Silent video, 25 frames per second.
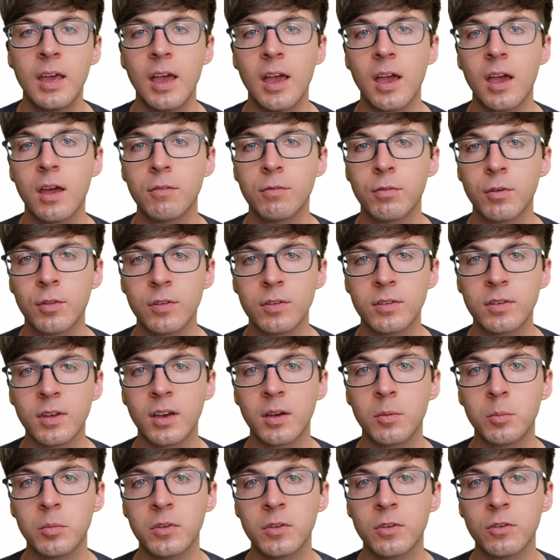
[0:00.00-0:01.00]
and for the
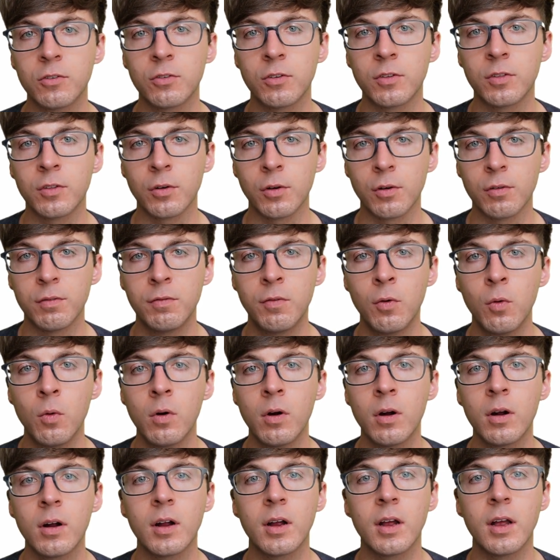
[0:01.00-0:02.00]
second position, there are
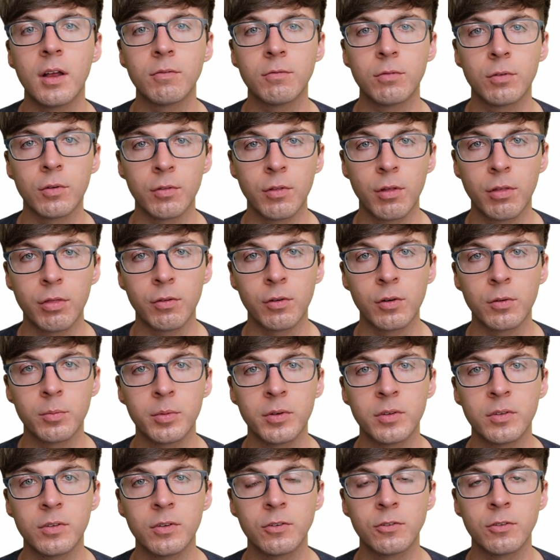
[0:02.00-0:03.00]
four, and for the third
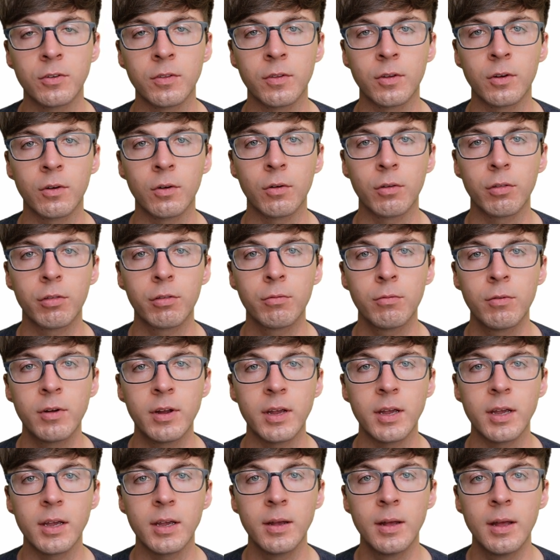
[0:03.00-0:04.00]
position, there are
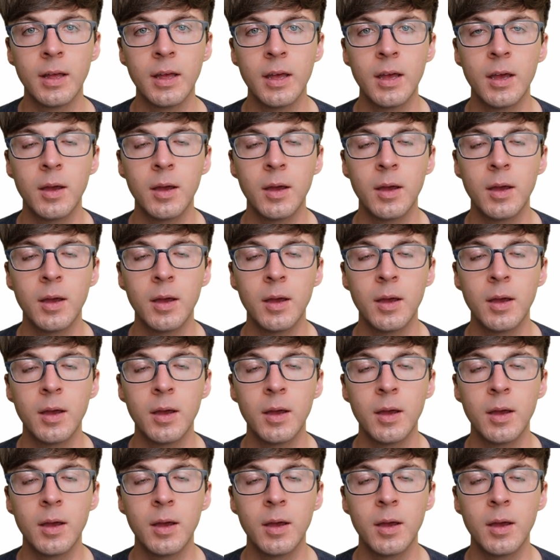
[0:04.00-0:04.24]
three.